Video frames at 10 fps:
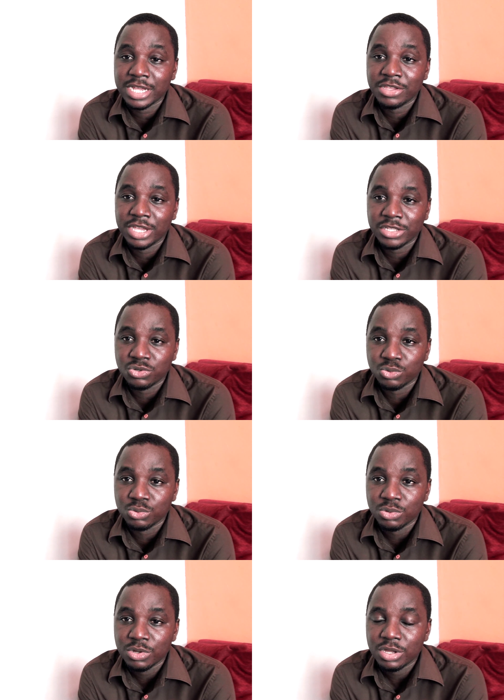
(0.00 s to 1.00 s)
that you get
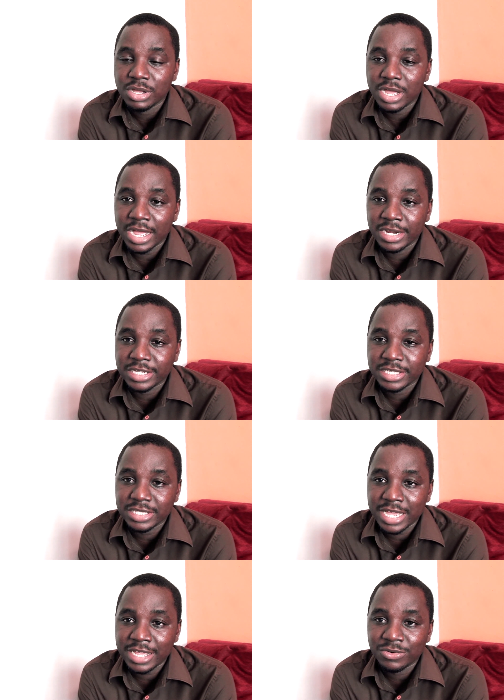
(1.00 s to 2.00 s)
to
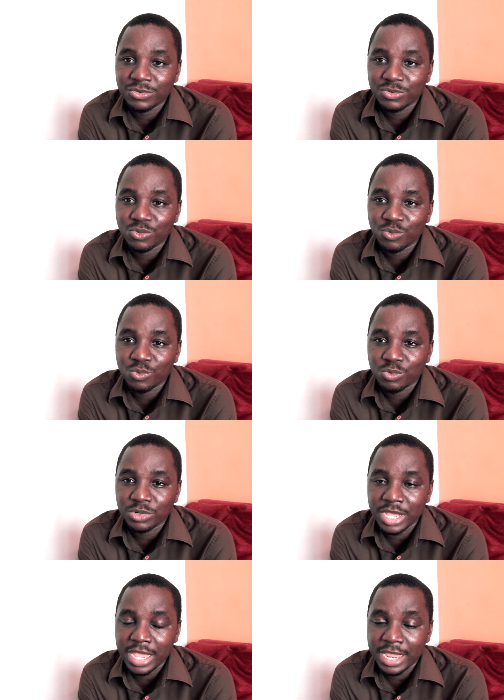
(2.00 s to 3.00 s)
understand
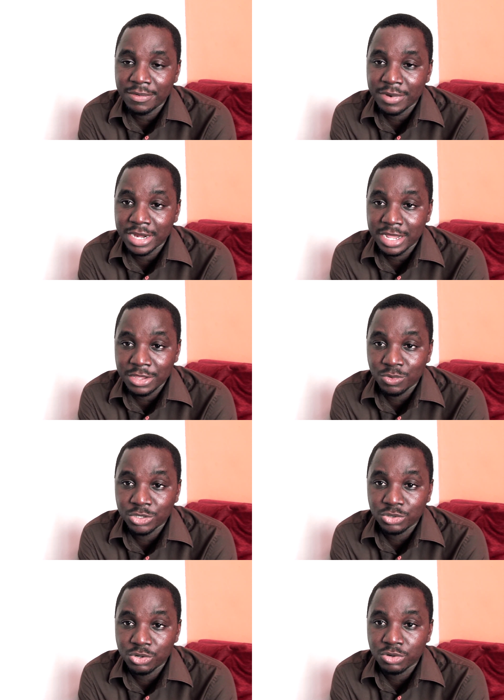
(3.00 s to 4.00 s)
the area that you
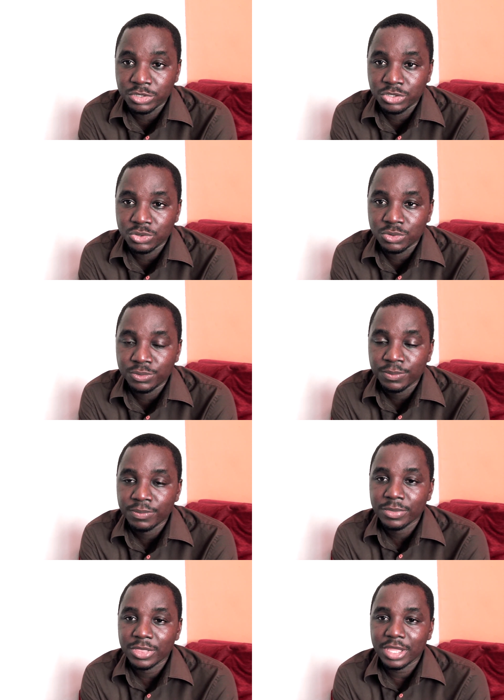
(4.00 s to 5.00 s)
want to go into
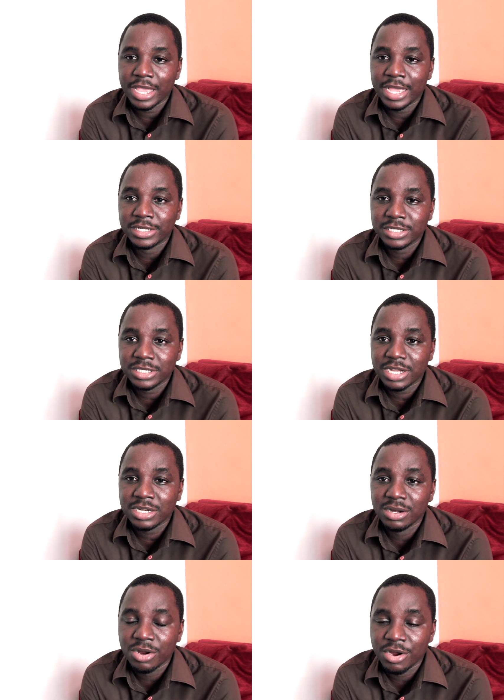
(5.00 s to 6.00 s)
and
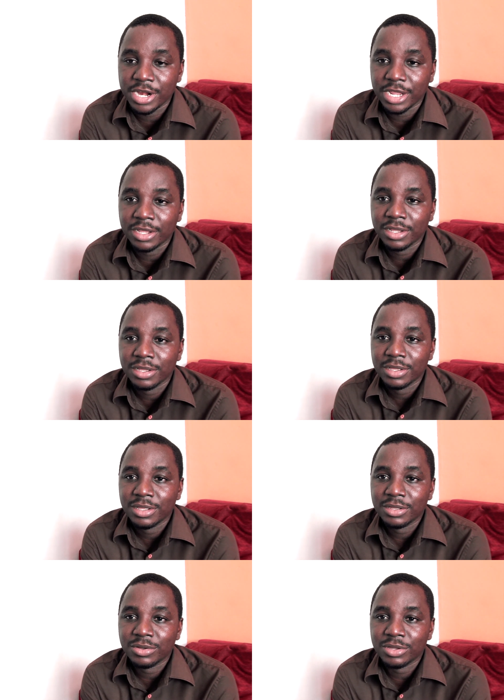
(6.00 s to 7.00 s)
start learning.
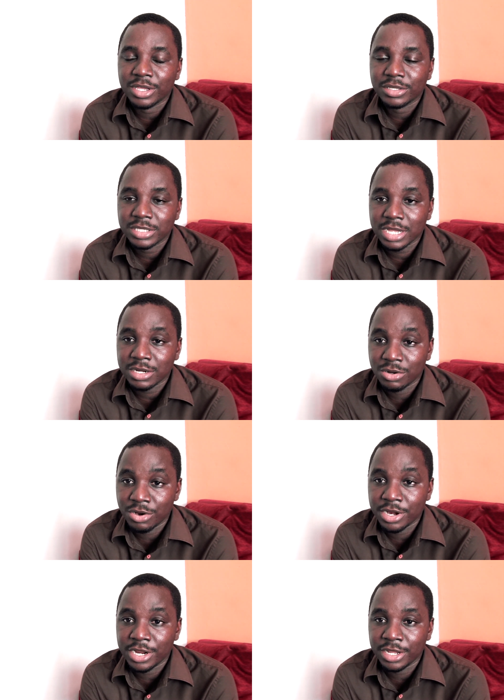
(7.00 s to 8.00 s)
Okay, start
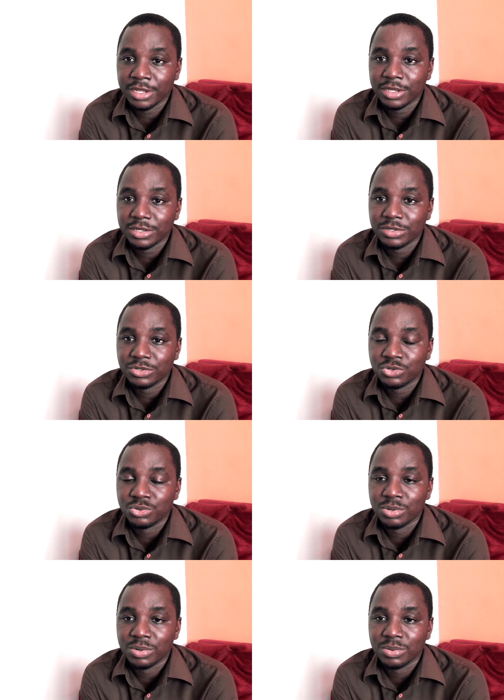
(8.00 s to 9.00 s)
learning
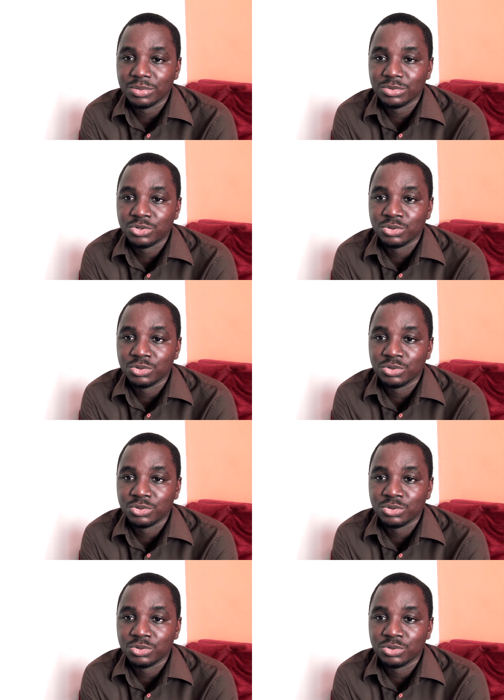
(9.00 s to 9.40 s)
to